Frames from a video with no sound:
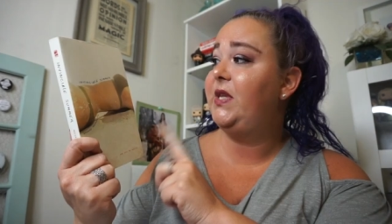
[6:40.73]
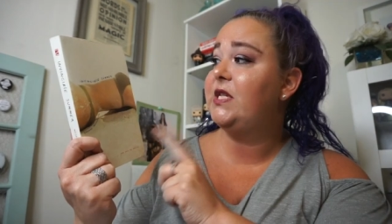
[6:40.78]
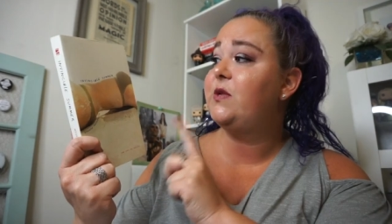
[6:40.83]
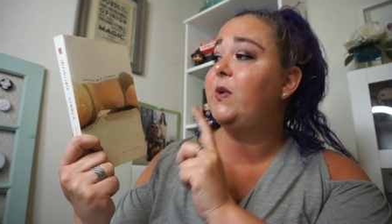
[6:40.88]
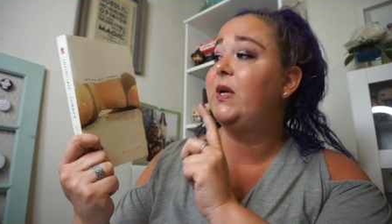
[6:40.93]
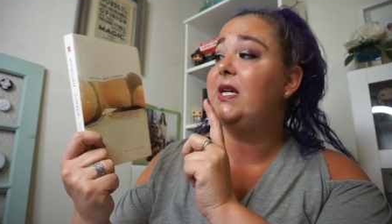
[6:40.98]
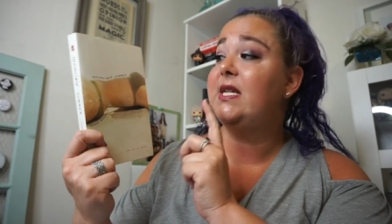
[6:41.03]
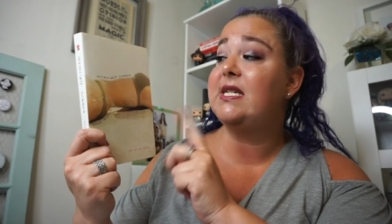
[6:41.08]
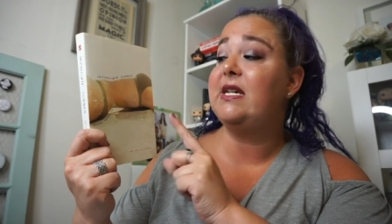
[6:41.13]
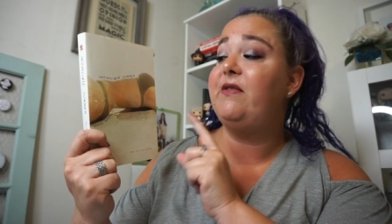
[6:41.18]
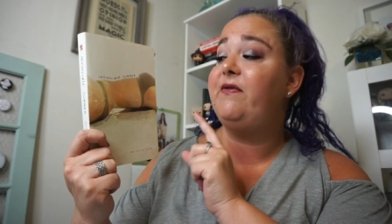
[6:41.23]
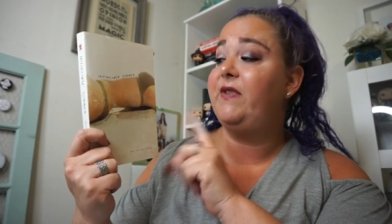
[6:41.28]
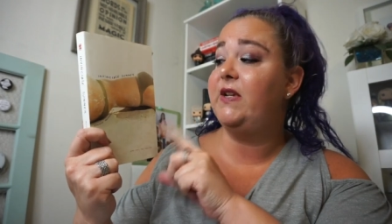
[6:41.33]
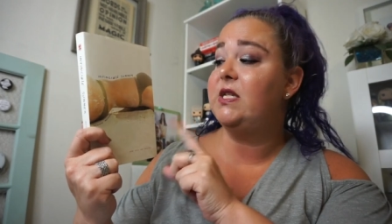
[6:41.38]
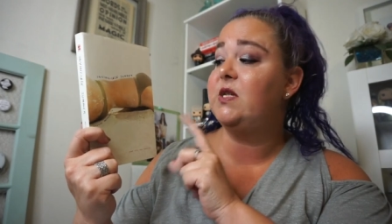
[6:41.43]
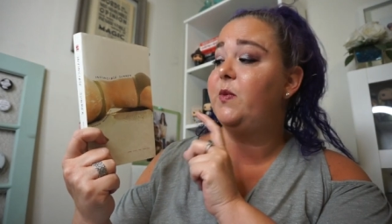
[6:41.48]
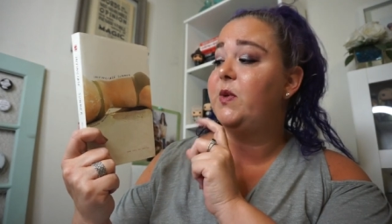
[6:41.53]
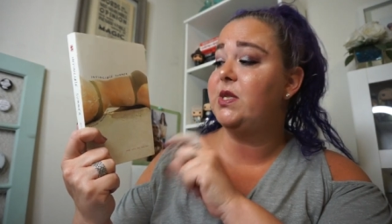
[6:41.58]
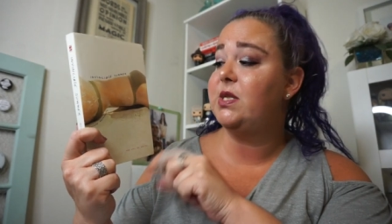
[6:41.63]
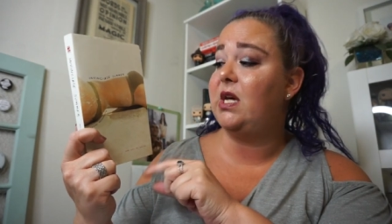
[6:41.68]
This one is
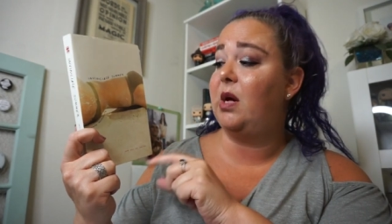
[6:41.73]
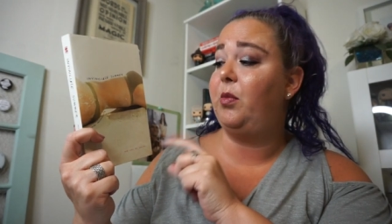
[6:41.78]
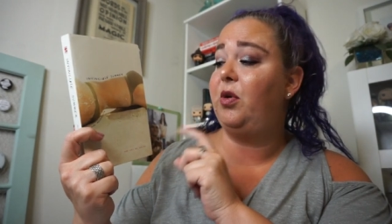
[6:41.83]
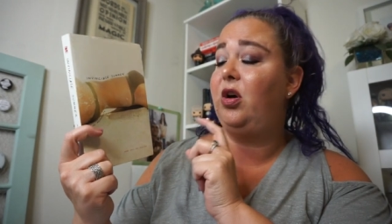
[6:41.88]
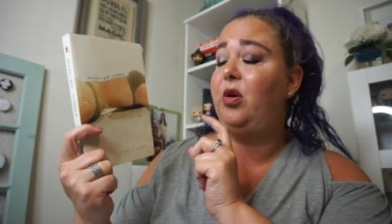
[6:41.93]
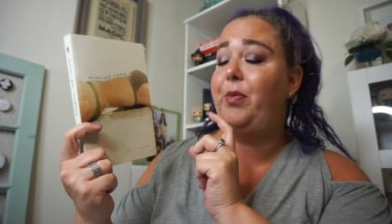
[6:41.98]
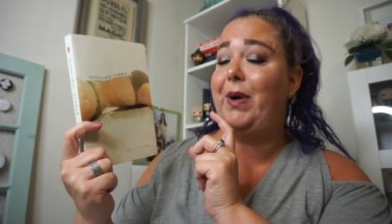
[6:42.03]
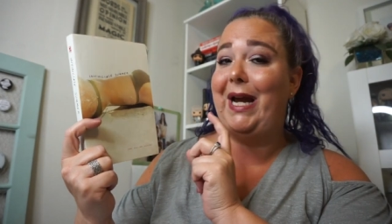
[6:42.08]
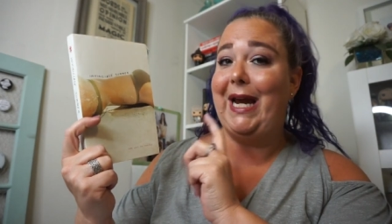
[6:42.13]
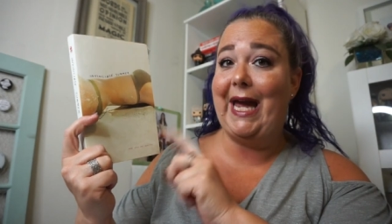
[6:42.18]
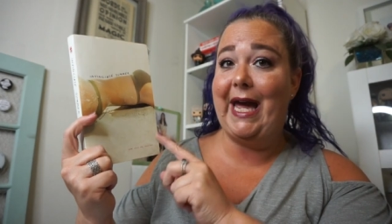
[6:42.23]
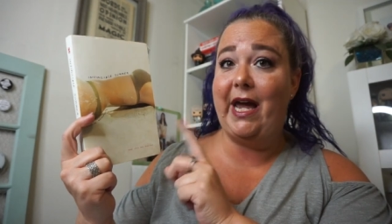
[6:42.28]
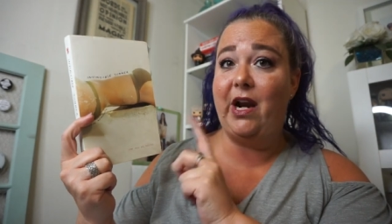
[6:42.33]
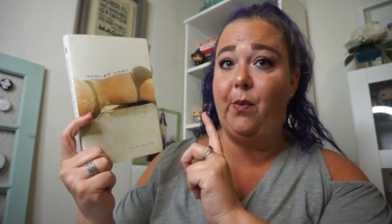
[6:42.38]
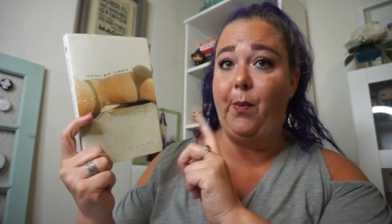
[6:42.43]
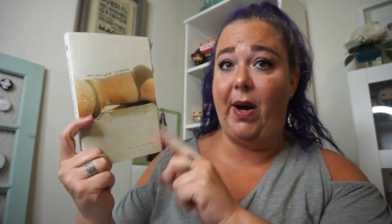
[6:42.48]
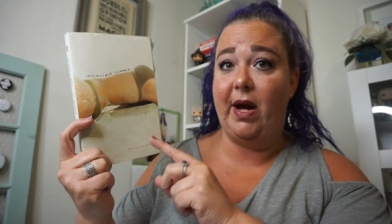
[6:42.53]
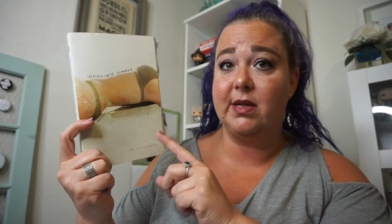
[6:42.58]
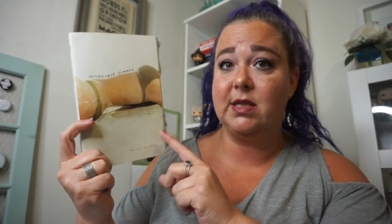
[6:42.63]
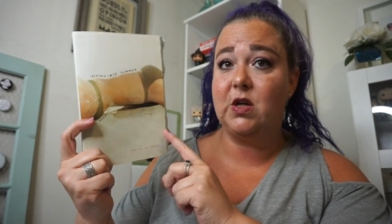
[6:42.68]
Invincible Summer by
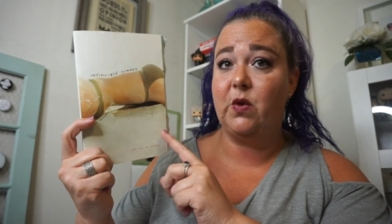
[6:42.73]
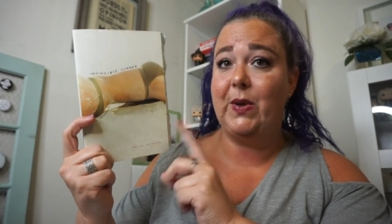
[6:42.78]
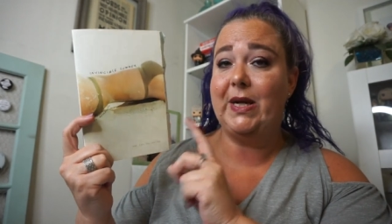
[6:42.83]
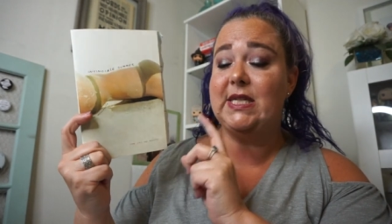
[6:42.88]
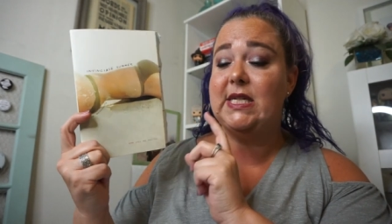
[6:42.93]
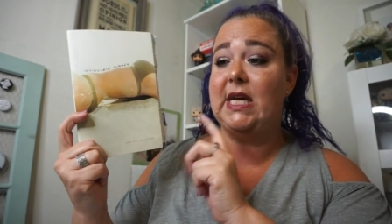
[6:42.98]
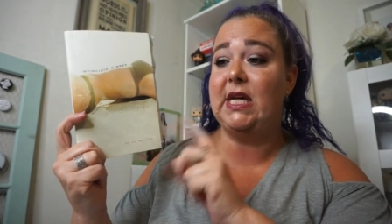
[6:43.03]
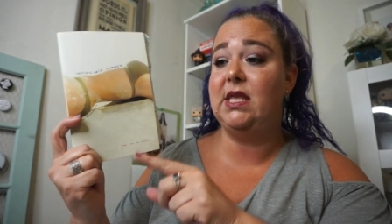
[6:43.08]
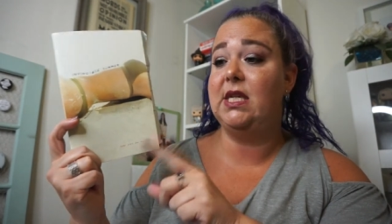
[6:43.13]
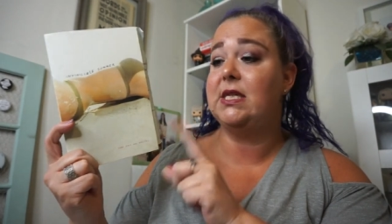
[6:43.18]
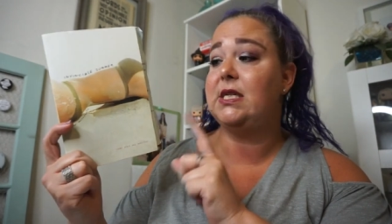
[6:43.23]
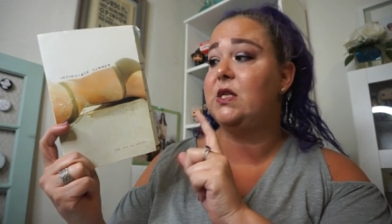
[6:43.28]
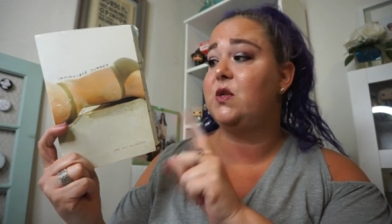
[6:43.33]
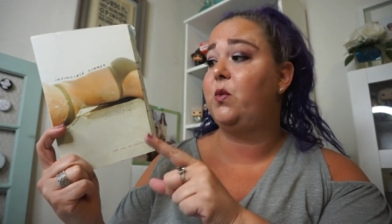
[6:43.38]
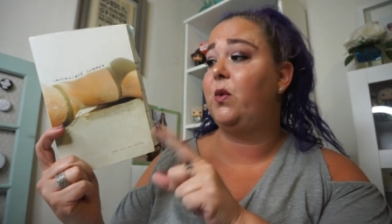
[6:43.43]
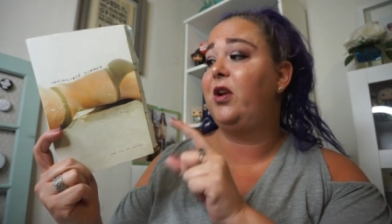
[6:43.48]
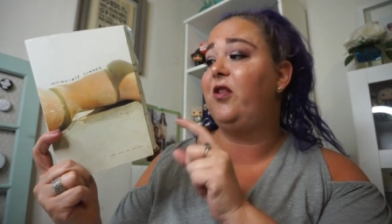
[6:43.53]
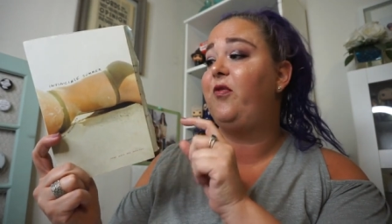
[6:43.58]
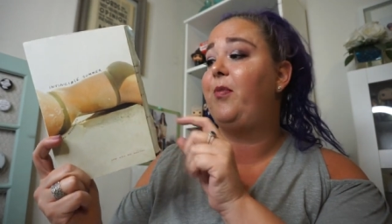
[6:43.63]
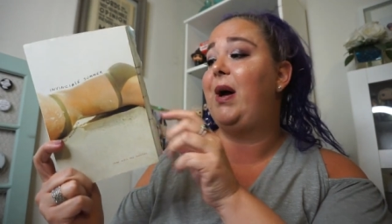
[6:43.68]
Hannah Moskowitz, and this
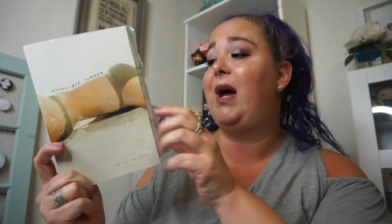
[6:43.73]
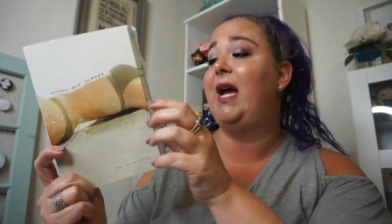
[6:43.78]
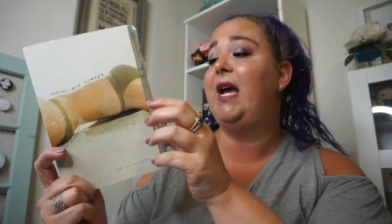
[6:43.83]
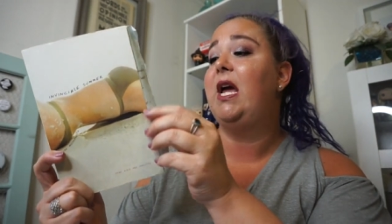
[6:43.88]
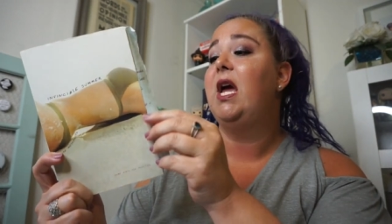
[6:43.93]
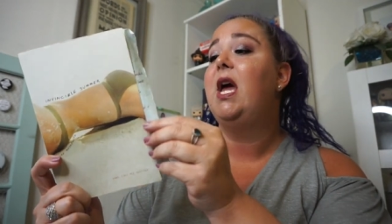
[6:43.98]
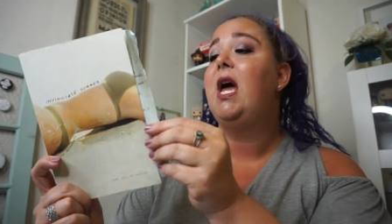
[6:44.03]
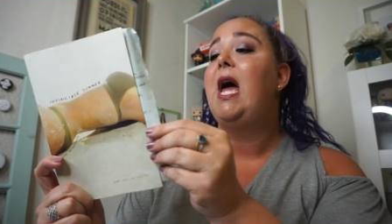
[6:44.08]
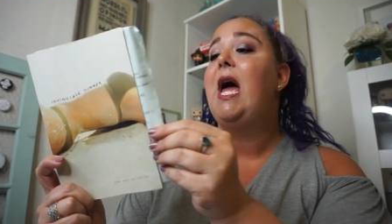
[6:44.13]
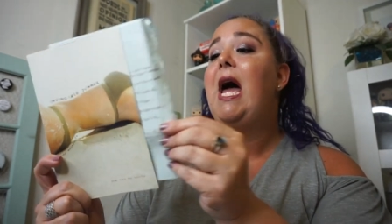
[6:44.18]
is one of my